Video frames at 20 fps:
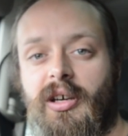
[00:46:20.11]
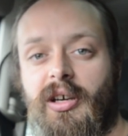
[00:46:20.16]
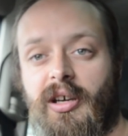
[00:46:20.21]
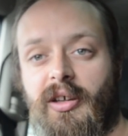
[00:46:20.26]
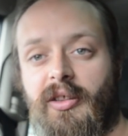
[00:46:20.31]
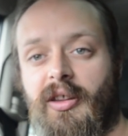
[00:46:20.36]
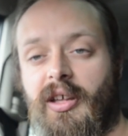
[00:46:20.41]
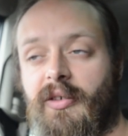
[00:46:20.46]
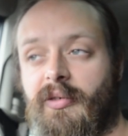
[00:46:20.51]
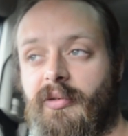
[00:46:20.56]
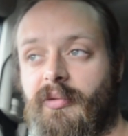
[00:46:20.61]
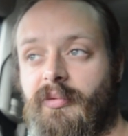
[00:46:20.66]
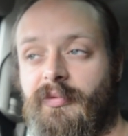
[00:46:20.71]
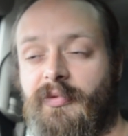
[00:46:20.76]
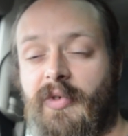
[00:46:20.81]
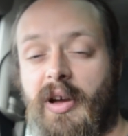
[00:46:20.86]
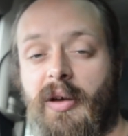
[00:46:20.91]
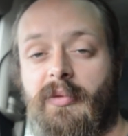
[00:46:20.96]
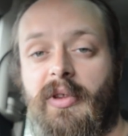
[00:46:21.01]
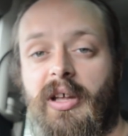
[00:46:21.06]
and then
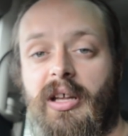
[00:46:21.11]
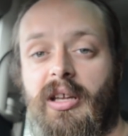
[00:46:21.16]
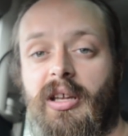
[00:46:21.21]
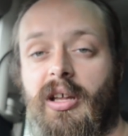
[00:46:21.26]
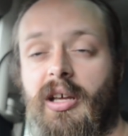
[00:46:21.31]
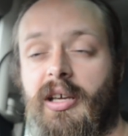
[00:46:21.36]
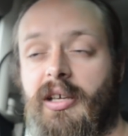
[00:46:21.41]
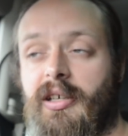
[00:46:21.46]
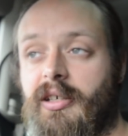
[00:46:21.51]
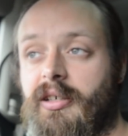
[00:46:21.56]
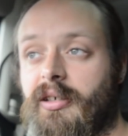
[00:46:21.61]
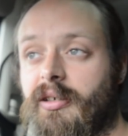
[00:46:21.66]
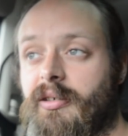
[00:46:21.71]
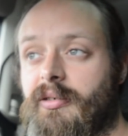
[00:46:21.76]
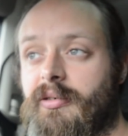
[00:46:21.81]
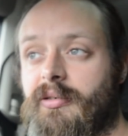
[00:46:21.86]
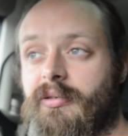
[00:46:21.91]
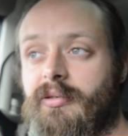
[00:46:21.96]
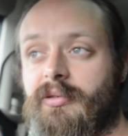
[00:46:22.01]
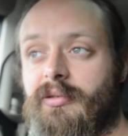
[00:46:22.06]
found that lake,
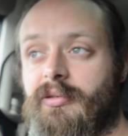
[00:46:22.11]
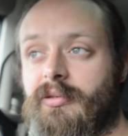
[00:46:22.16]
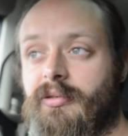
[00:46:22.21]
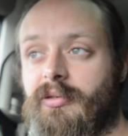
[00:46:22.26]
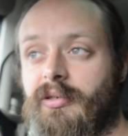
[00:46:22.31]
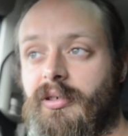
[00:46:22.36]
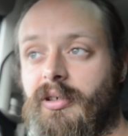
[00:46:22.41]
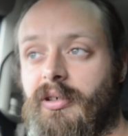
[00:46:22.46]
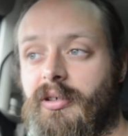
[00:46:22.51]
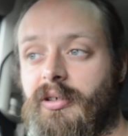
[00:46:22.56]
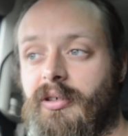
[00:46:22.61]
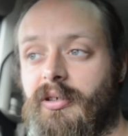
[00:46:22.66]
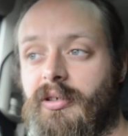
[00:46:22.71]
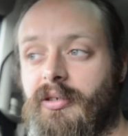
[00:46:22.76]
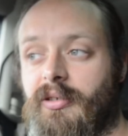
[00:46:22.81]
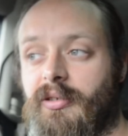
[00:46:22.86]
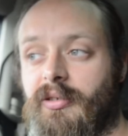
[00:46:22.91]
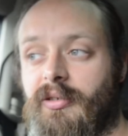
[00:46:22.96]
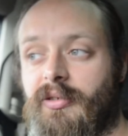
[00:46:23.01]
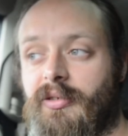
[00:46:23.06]

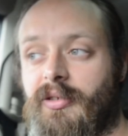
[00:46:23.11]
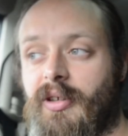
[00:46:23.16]
and